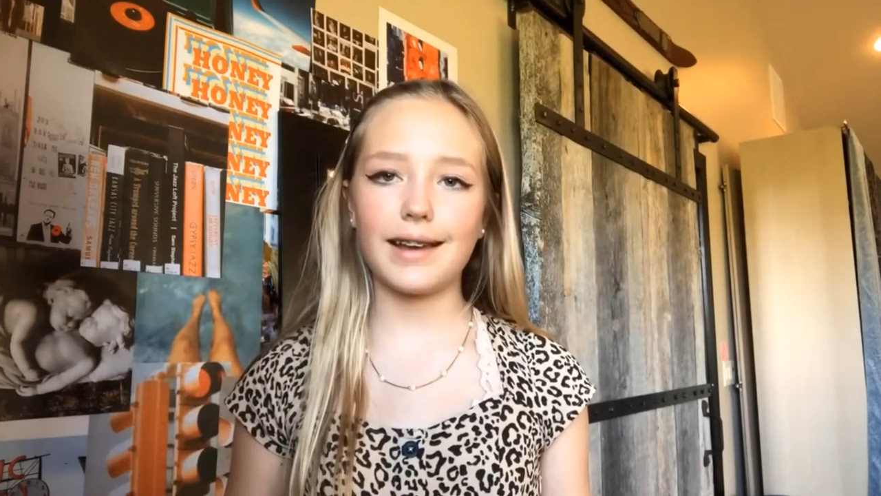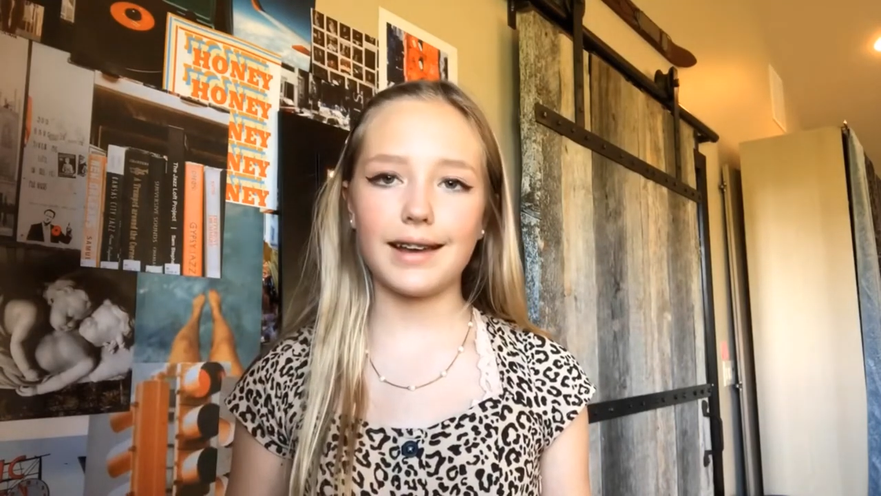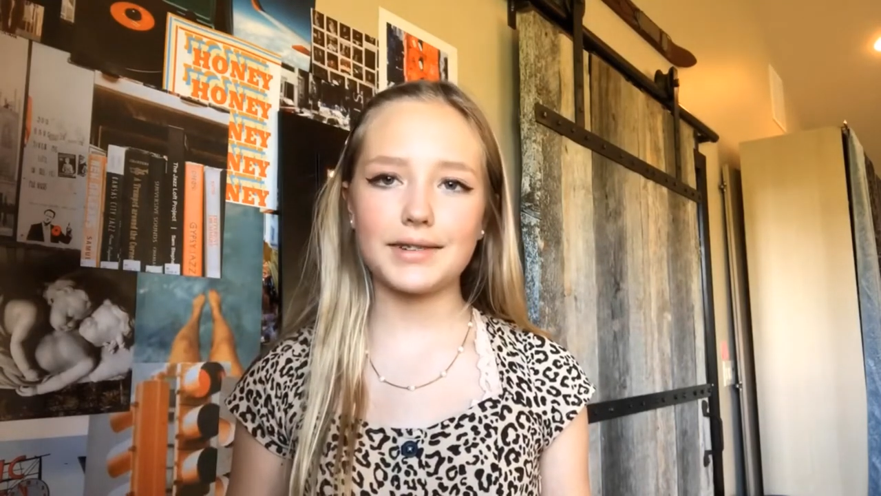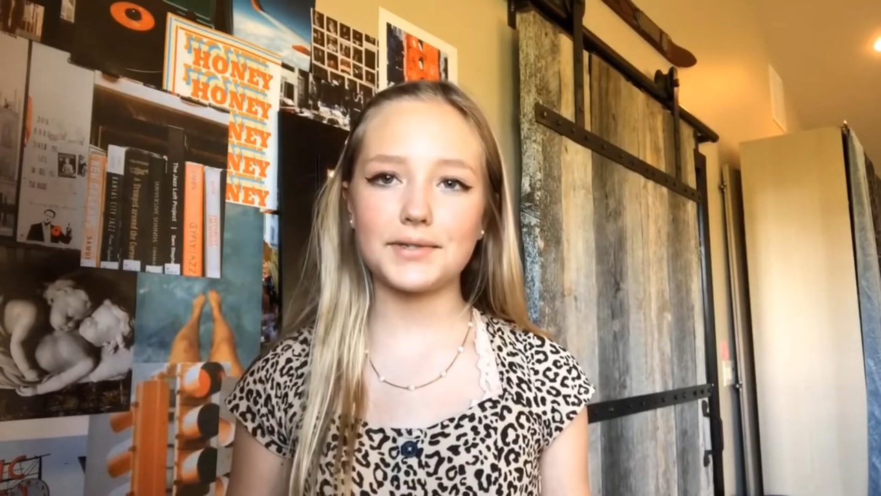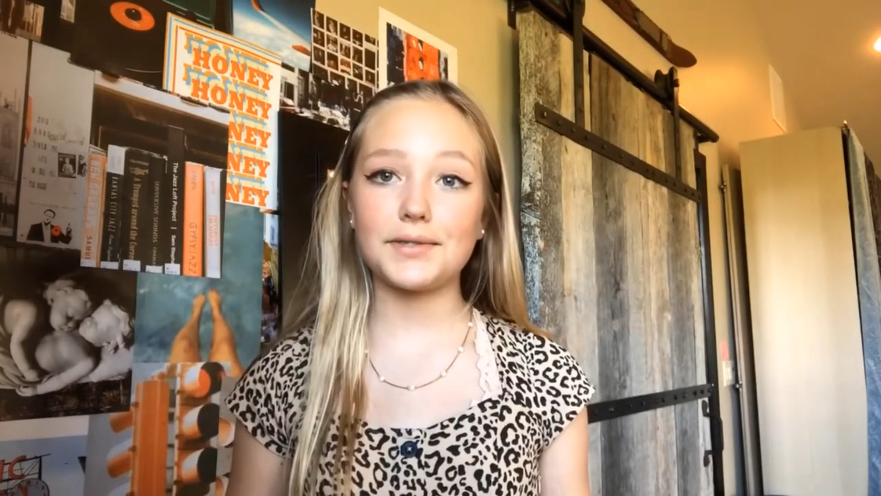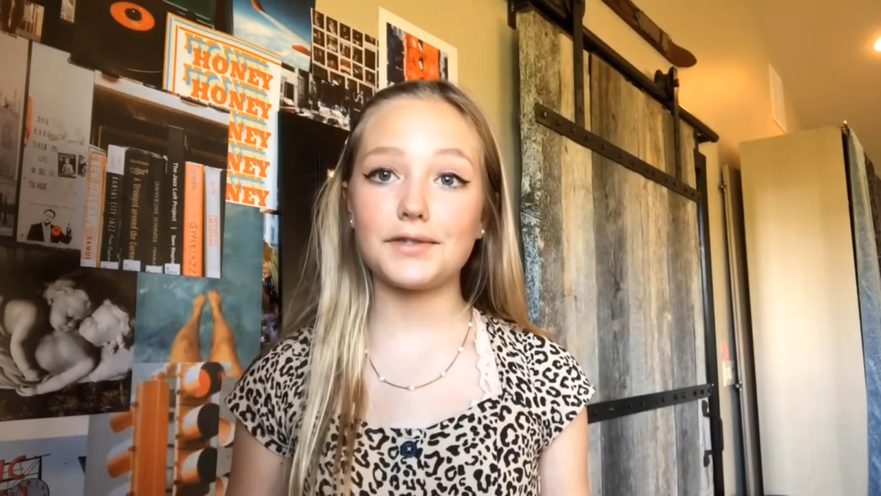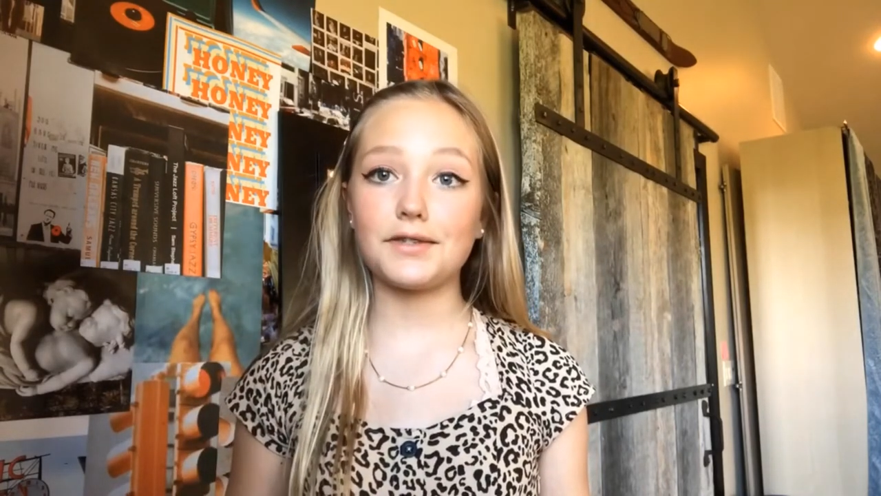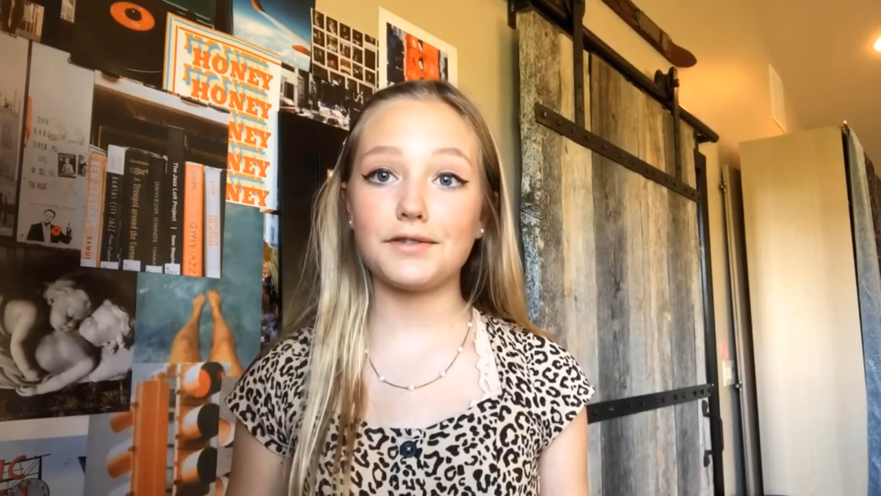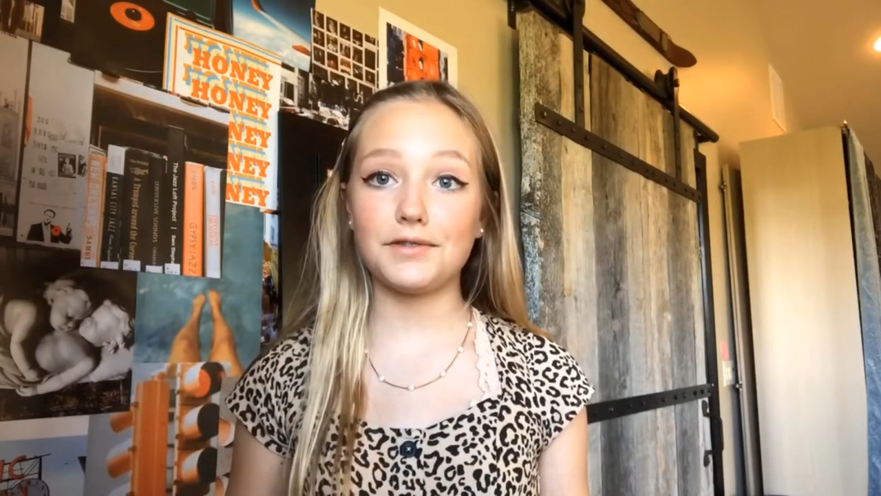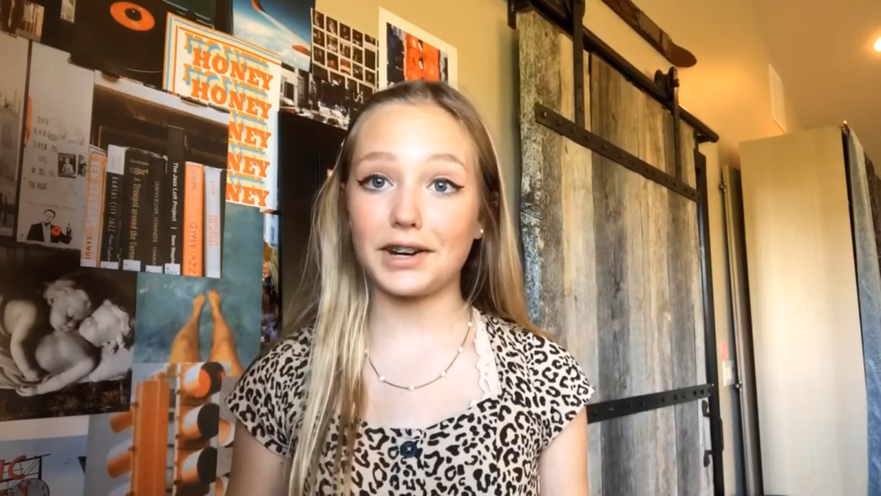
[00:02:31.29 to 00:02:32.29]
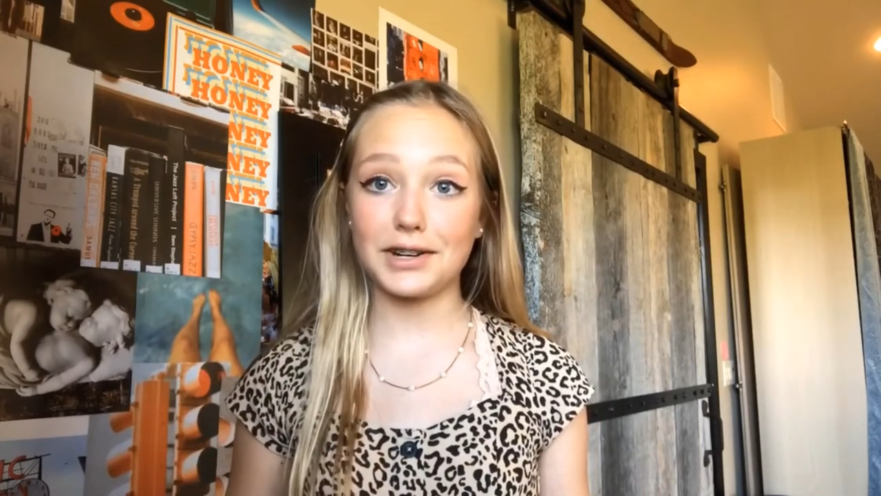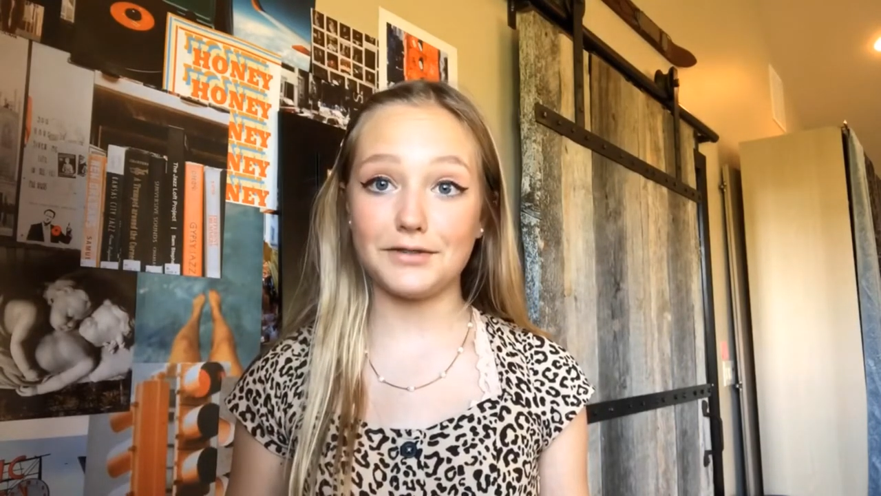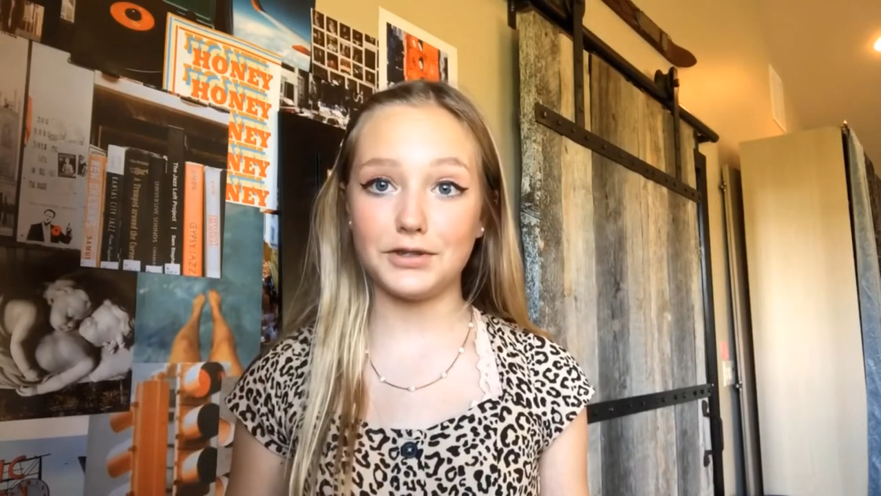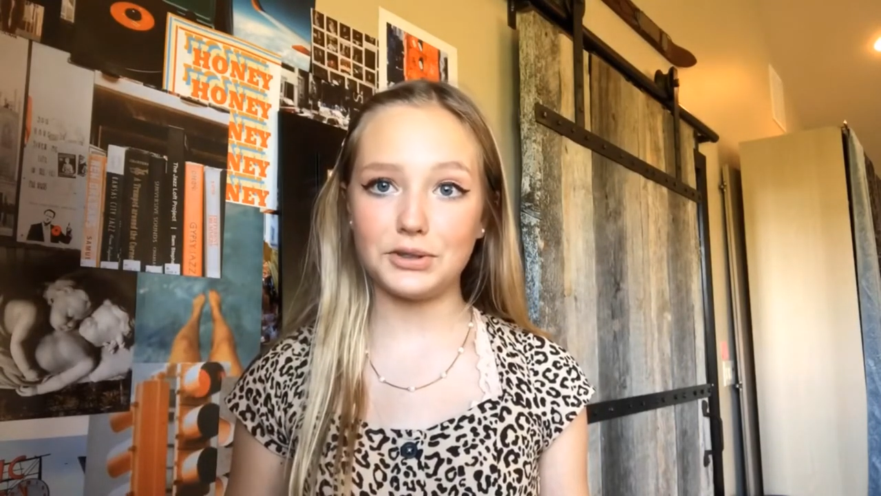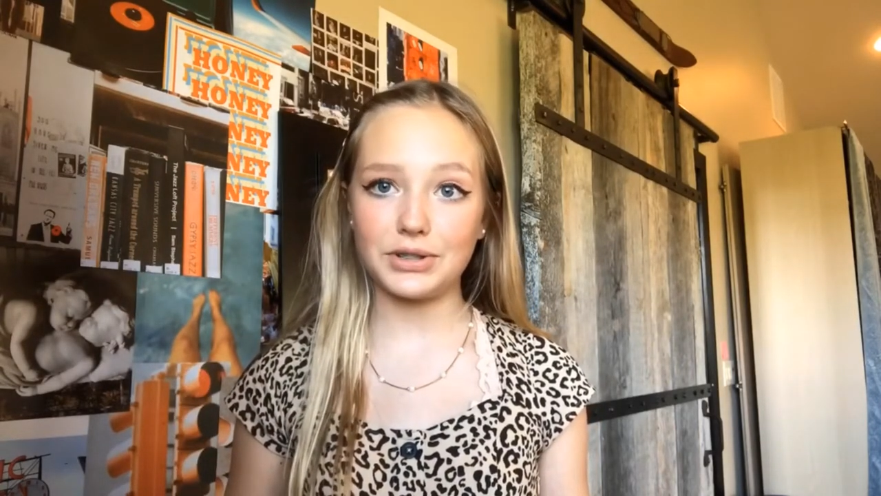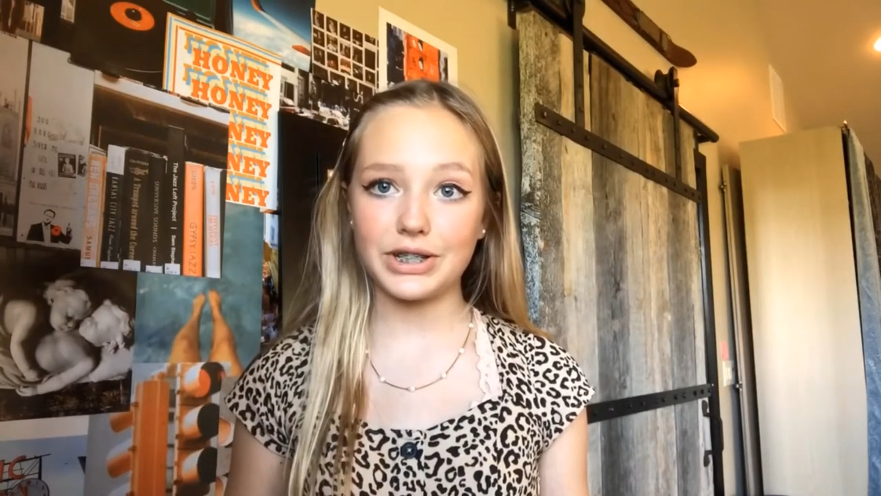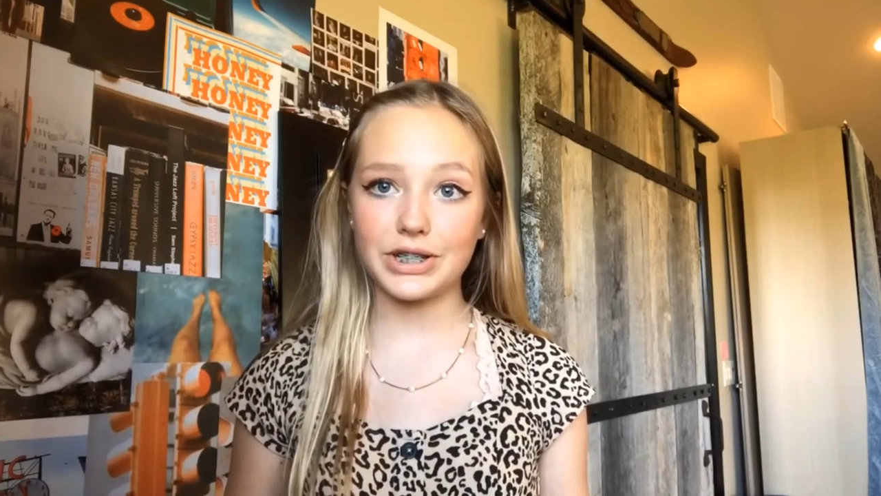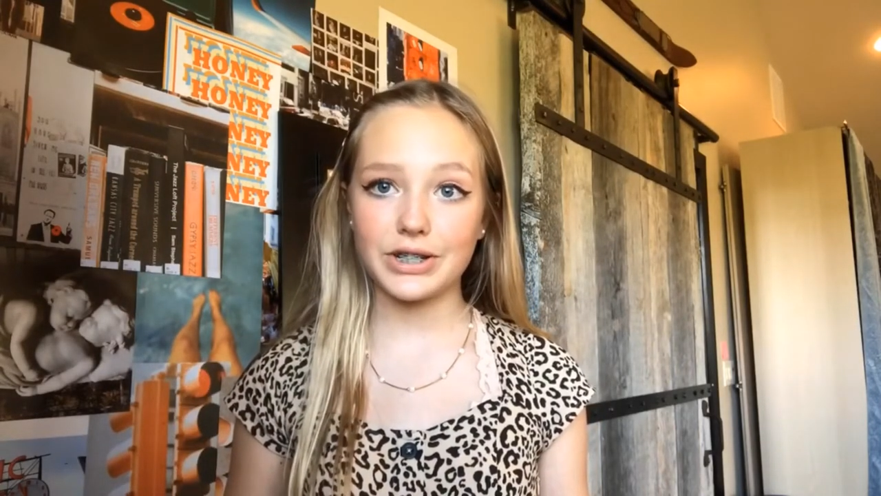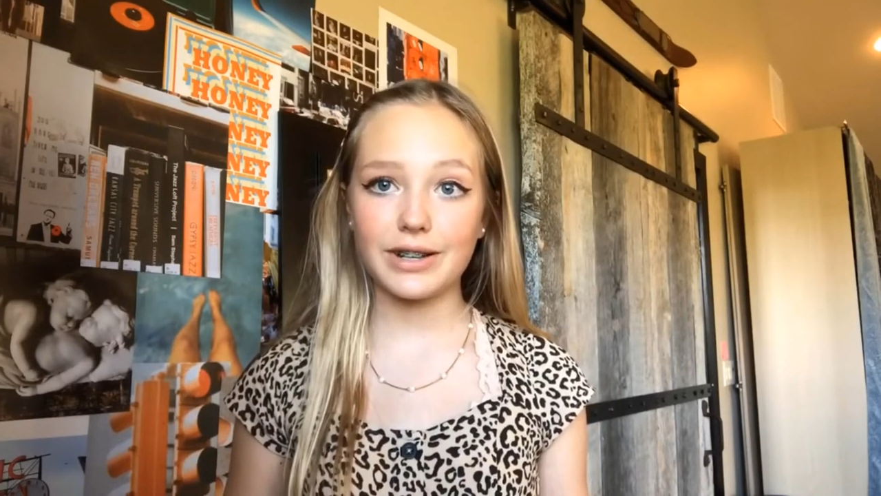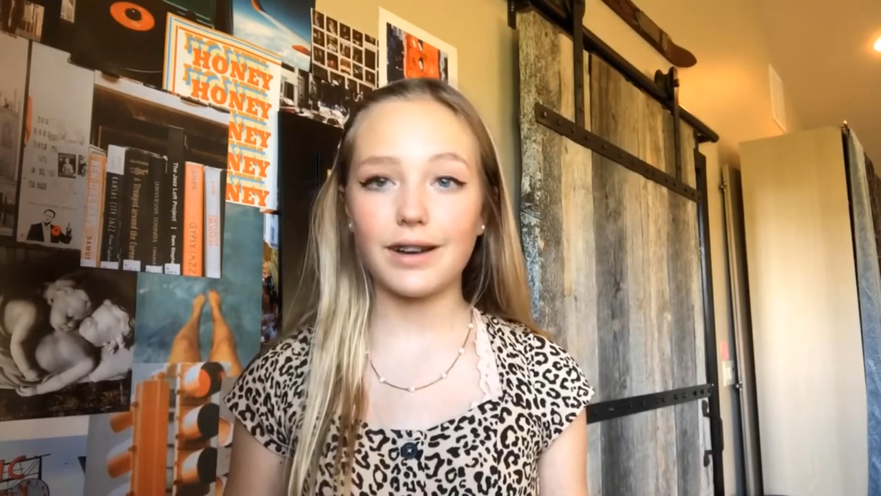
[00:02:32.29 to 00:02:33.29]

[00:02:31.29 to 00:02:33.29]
acts very foolish,